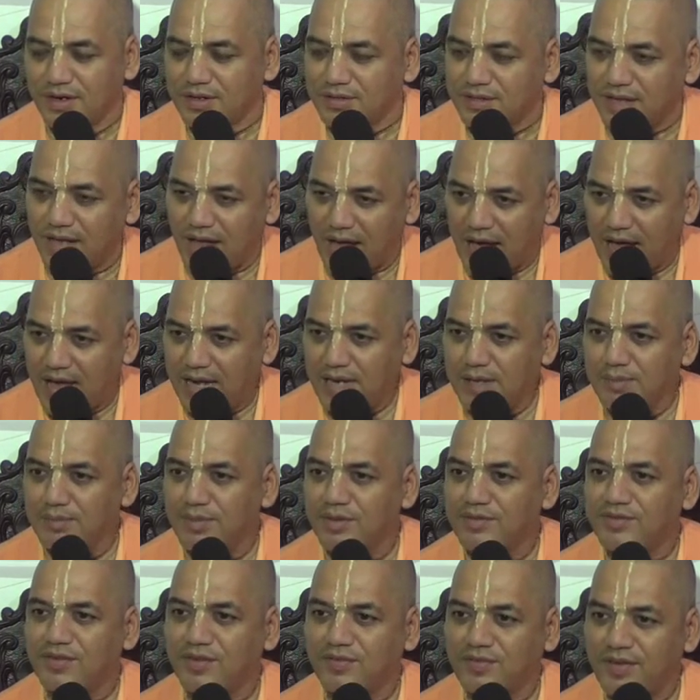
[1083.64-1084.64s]
The
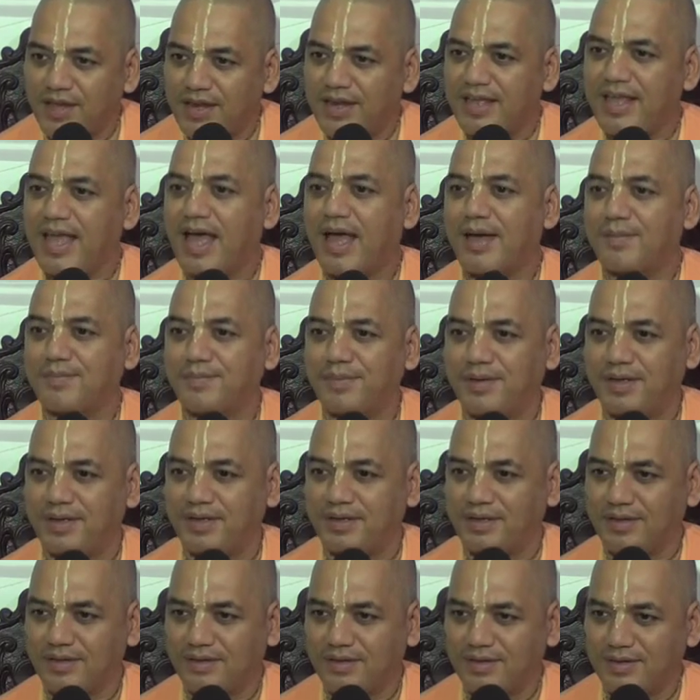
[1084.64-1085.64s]
animals are very
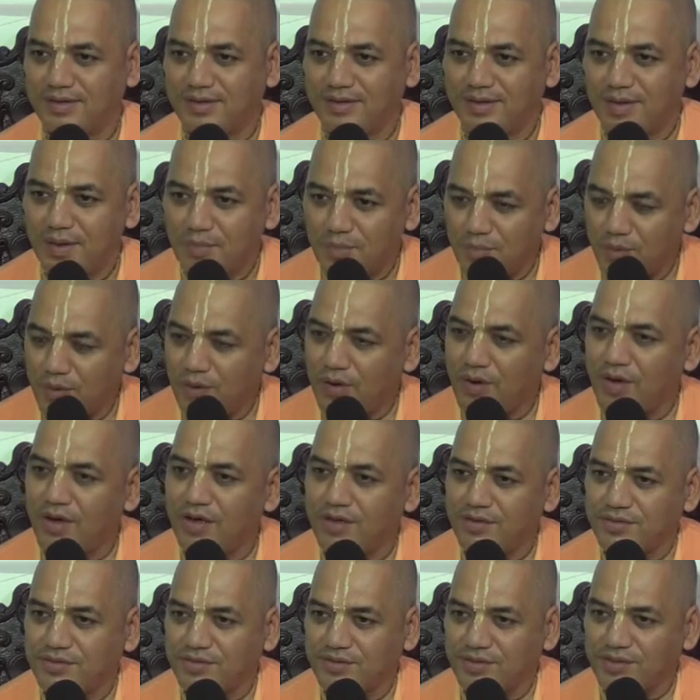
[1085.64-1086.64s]
happy
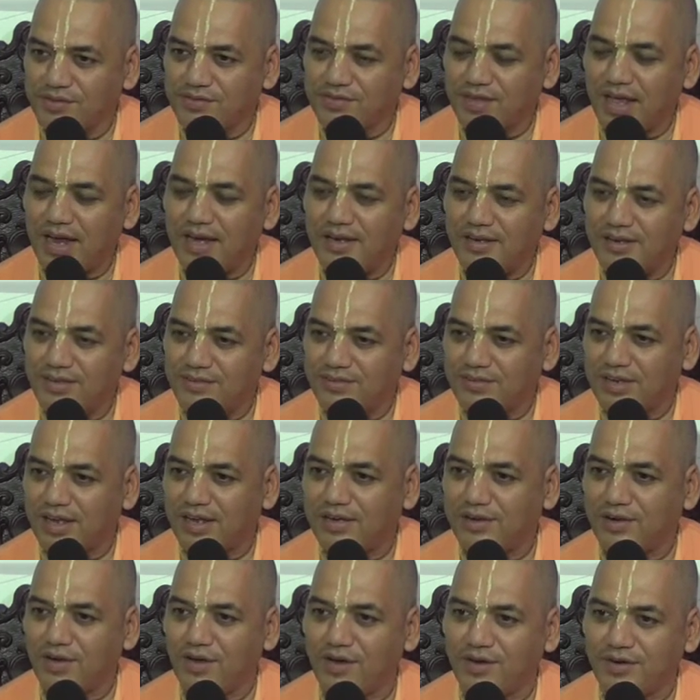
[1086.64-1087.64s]
because the scientists
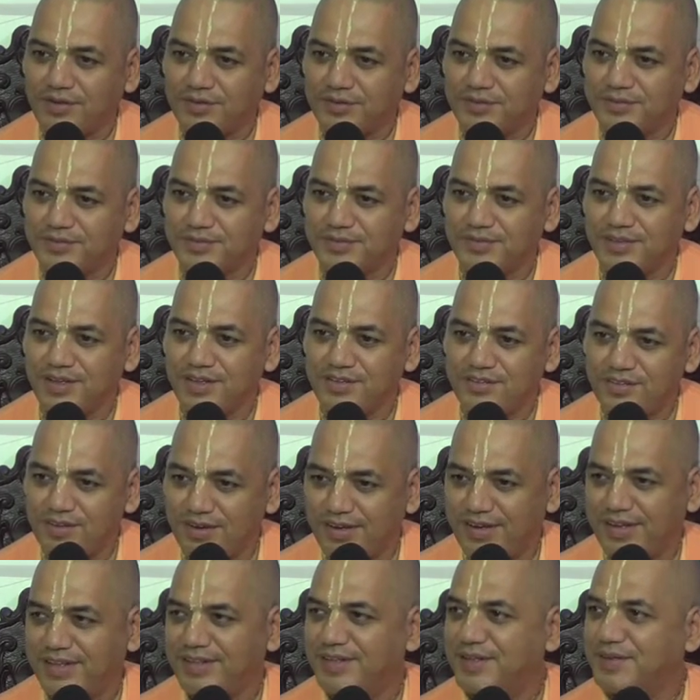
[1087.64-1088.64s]
are not
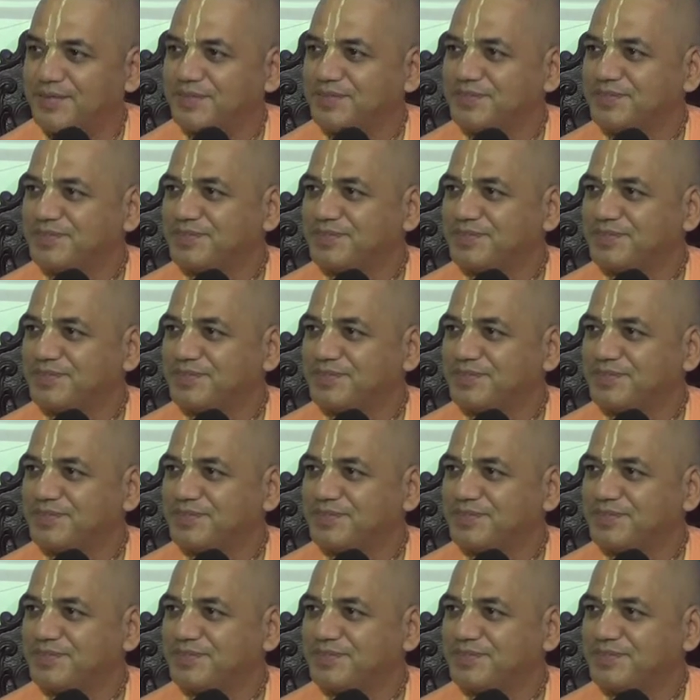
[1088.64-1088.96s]
cheating them.